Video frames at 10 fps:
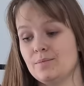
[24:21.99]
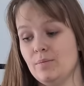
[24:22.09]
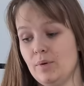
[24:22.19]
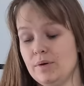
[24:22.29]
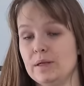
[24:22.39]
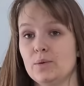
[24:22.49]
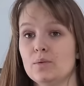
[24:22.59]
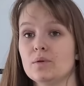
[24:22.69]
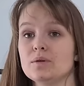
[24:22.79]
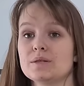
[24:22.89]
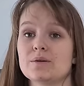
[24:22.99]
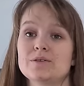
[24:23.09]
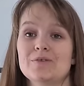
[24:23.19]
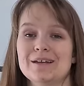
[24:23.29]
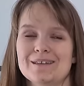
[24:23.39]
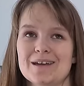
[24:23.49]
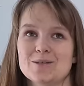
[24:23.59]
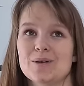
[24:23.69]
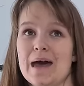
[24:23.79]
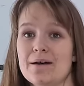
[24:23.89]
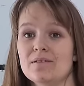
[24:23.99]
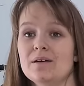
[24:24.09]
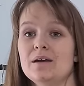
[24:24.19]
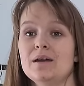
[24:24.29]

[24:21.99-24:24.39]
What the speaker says: merino wool, so it's really nice to have